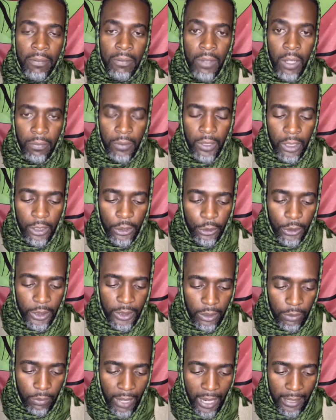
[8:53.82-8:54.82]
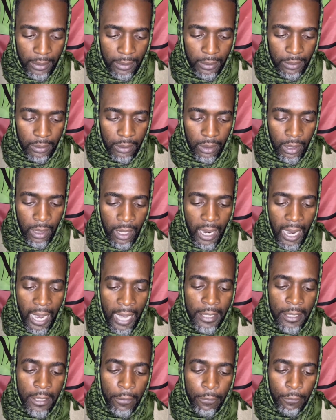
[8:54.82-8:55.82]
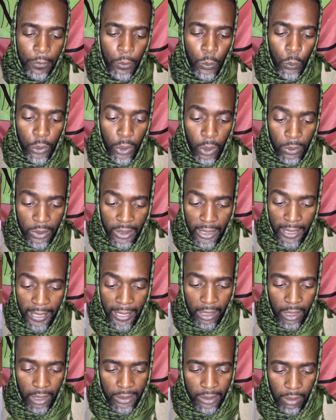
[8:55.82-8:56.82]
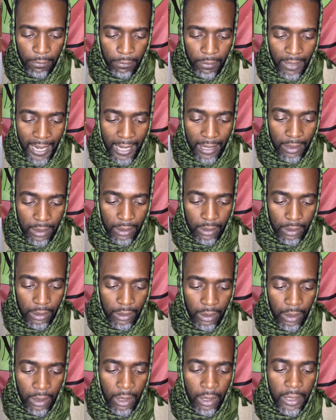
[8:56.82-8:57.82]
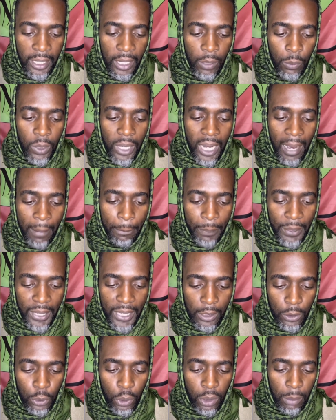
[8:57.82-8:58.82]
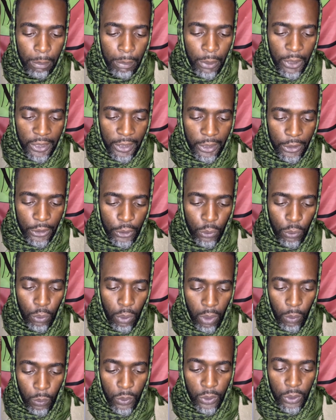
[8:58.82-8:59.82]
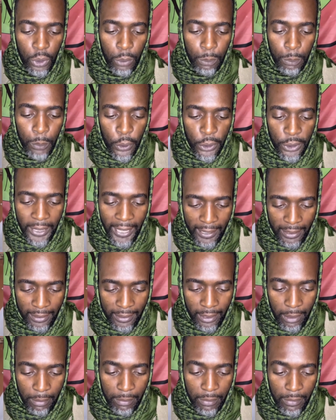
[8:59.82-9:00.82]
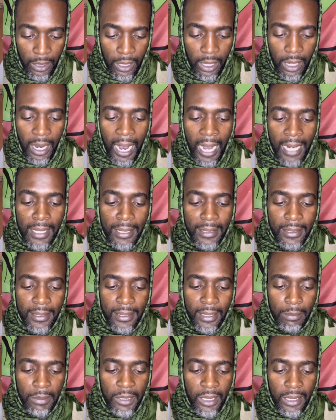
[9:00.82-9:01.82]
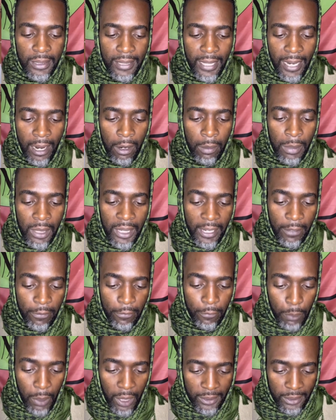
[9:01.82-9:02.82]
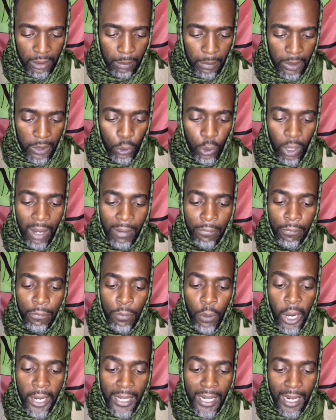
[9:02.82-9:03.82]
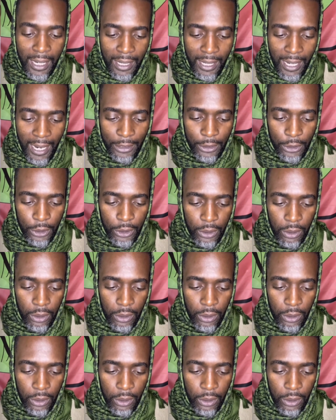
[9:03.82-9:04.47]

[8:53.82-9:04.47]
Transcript: of their treaty rights and their few thousand acres of land, they would appeal to the British Crown to protect them, and it seems desirable, if possible, to avoid a clash,